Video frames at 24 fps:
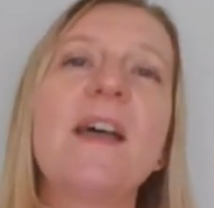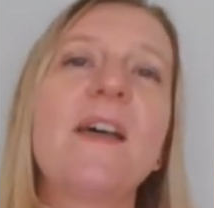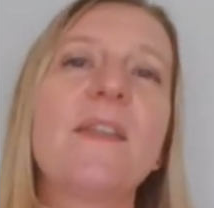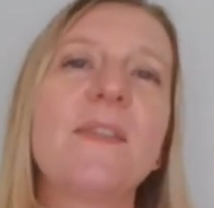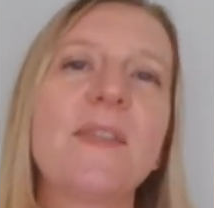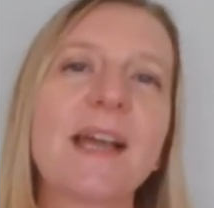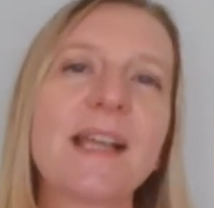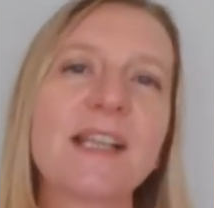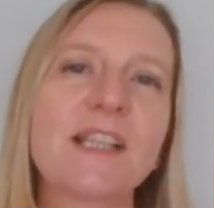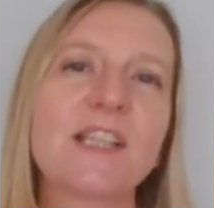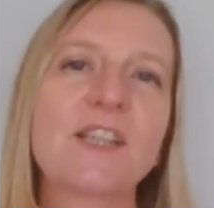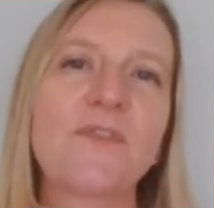
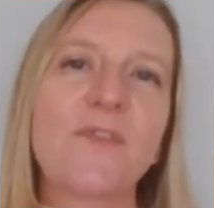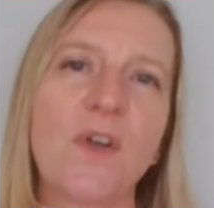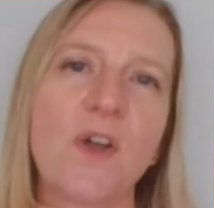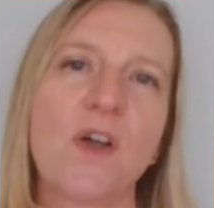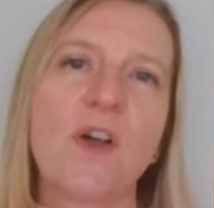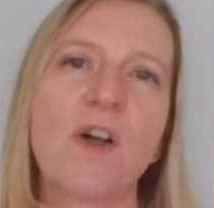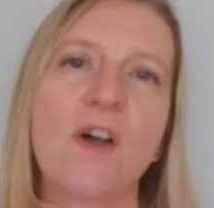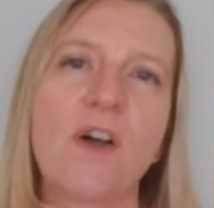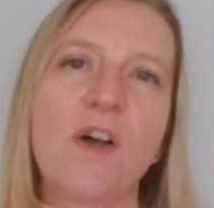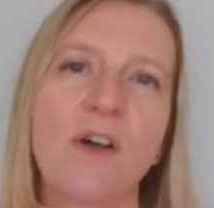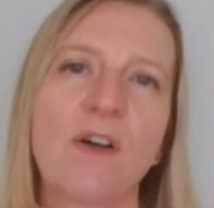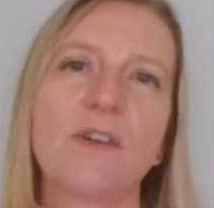That's far
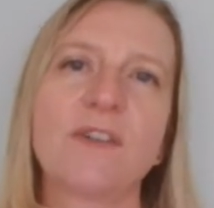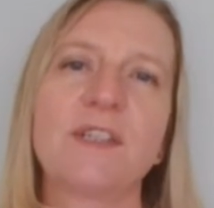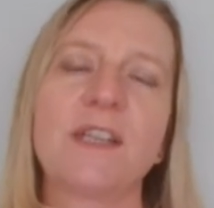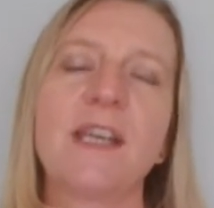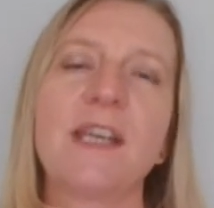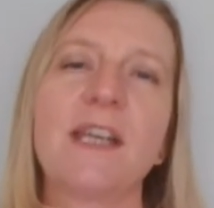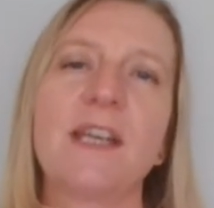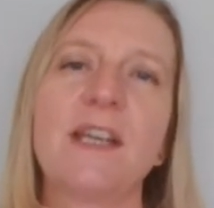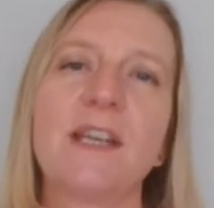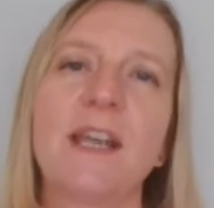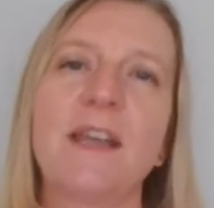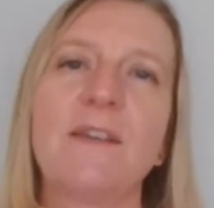harder
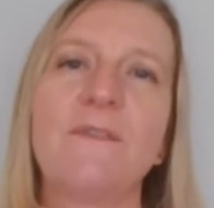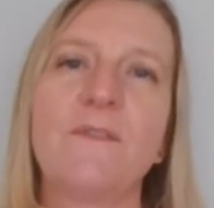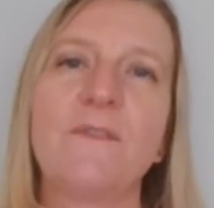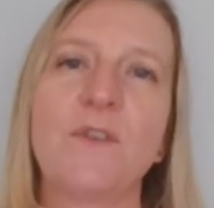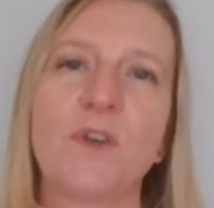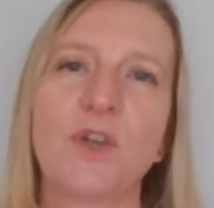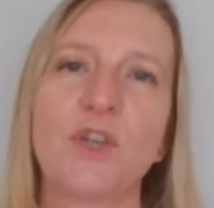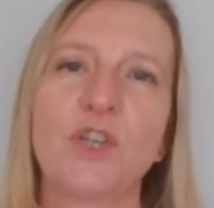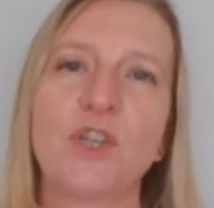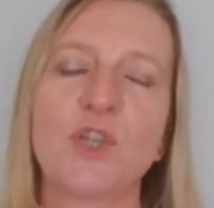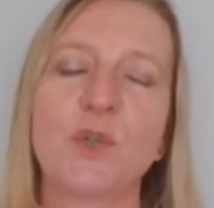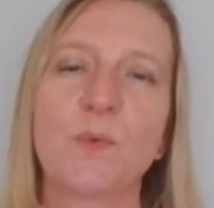in a
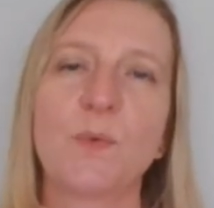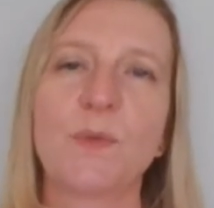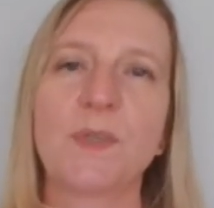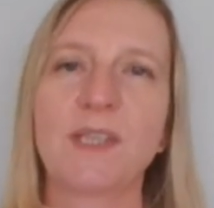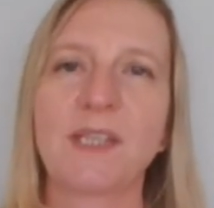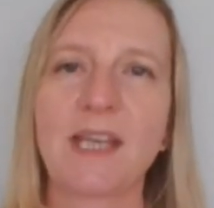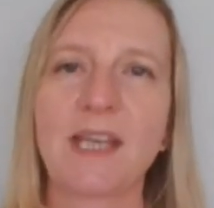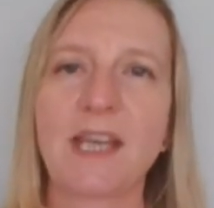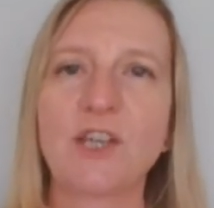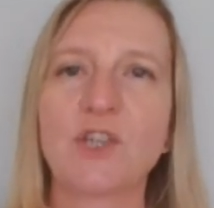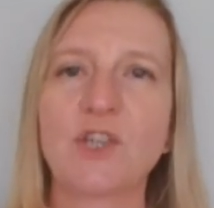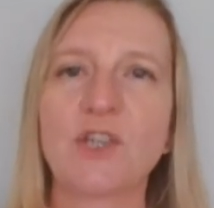virtual
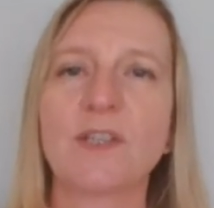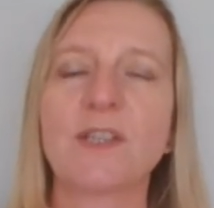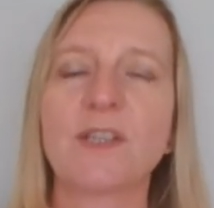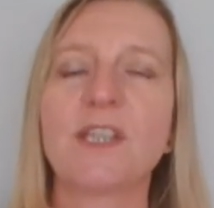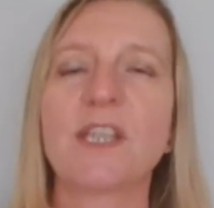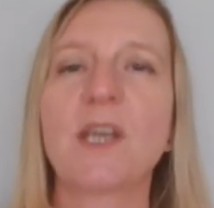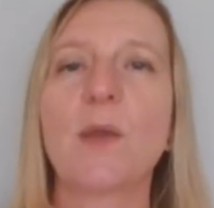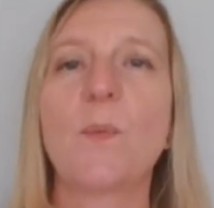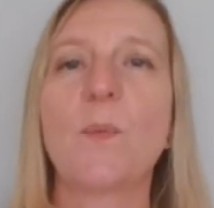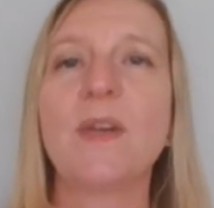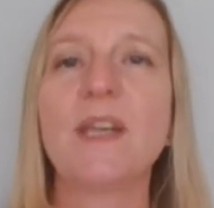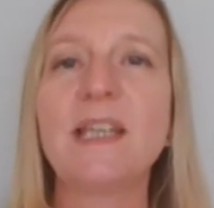session,
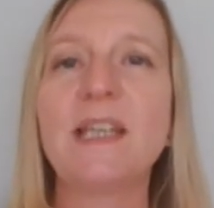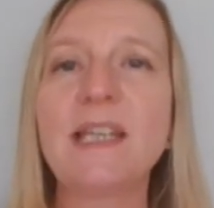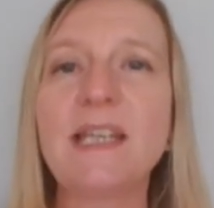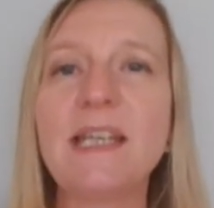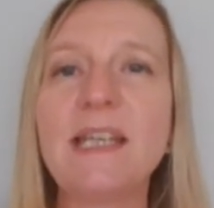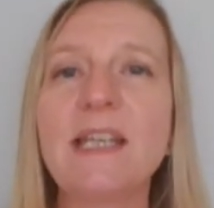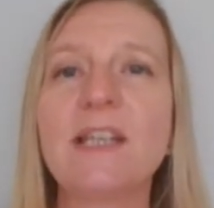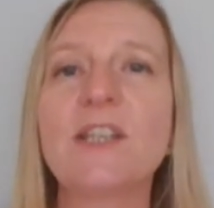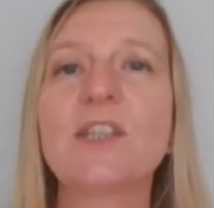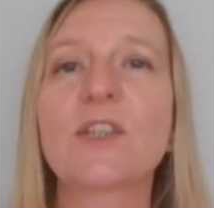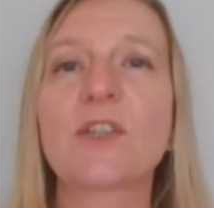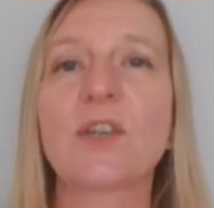so we
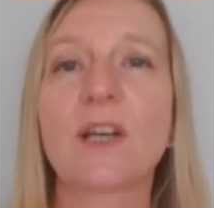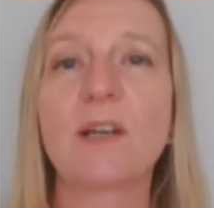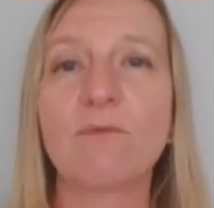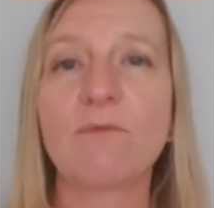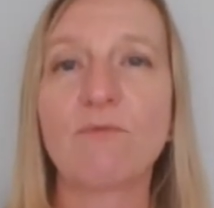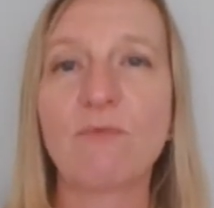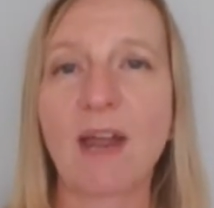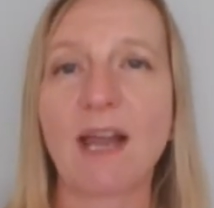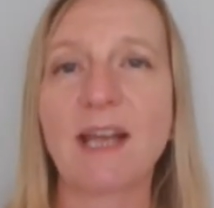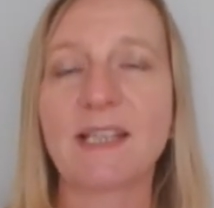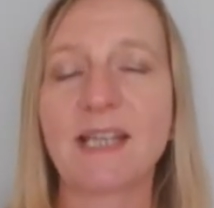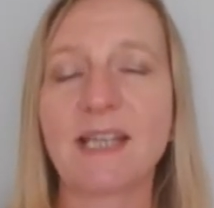need to
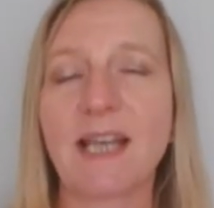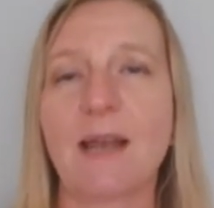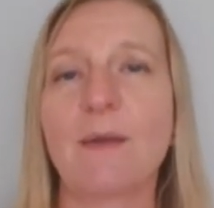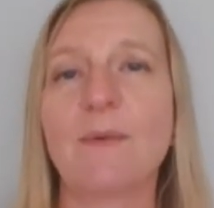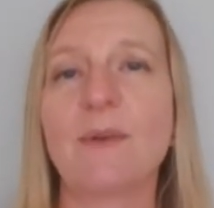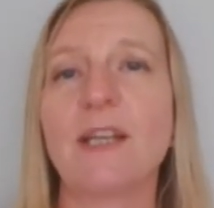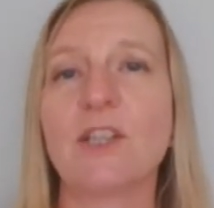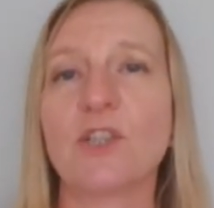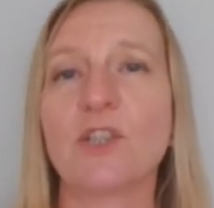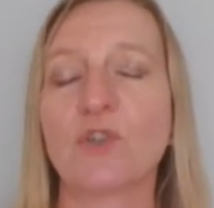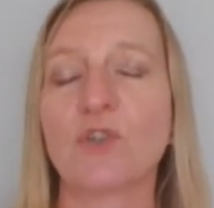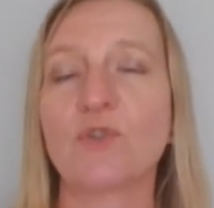write out
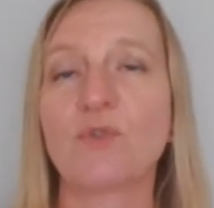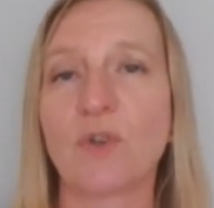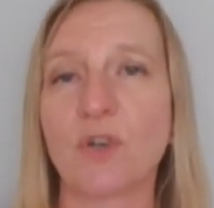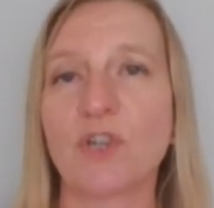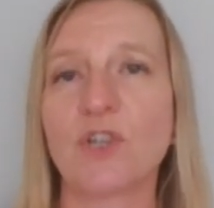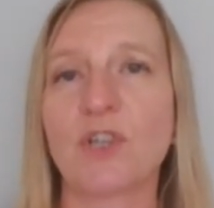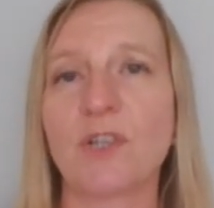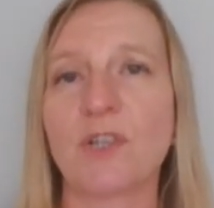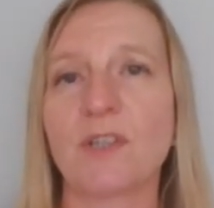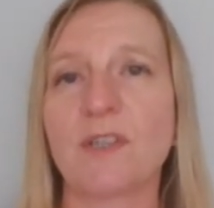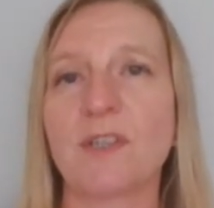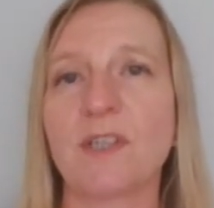
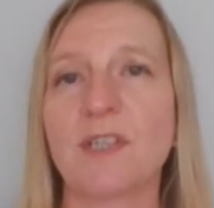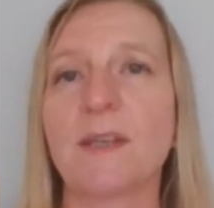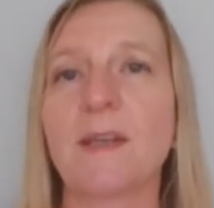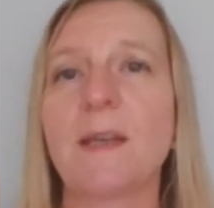instructions,